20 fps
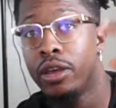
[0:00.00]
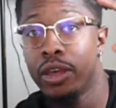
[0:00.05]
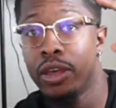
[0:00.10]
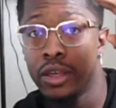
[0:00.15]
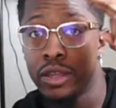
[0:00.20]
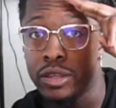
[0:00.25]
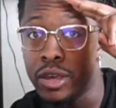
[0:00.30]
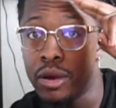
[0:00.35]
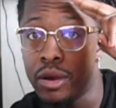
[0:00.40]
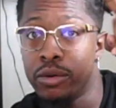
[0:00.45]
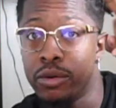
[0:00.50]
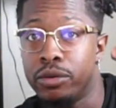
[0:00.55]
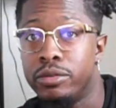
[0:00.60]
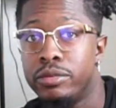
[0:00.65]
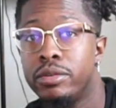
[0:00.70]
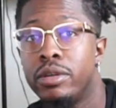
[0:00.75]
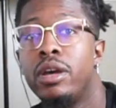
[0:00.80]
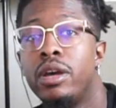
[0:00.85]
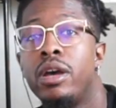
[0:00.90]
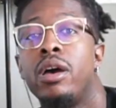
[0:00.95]
Yo,
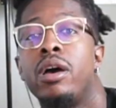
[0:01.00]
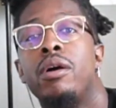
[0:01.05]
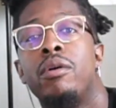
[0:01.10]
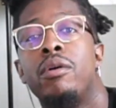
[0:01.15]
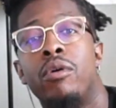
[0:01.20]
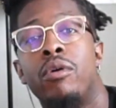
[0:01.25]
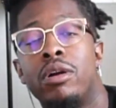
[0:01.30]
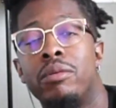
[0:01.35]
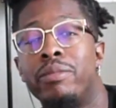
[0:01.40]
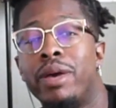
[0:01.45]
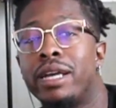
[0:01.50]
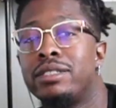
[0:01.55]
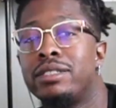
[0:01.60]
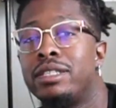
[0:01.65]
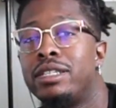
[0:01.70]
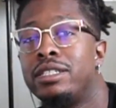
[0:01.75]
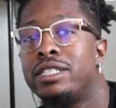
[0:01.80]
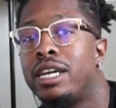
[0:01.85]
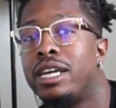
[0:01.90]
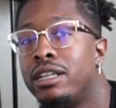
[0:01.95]
welcome back to the
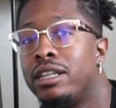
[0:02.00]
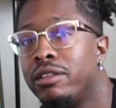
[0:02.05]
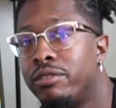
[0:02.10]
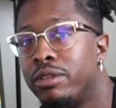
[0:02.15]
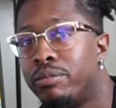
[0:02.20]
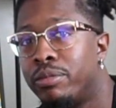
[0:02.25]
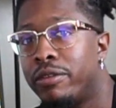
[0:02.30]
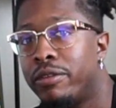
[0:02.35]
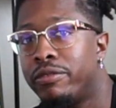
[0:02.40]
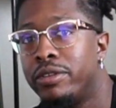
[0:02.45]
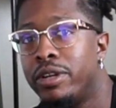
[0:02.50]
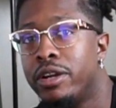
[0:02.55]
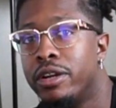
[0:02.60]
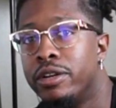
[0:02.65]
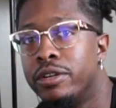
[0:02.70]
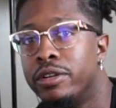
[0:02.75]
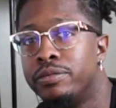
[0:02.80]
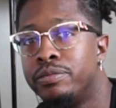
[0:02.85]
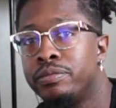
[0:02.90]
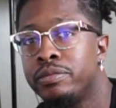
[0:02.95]
channel of the Buff
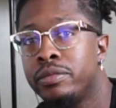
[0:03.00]
Nerd.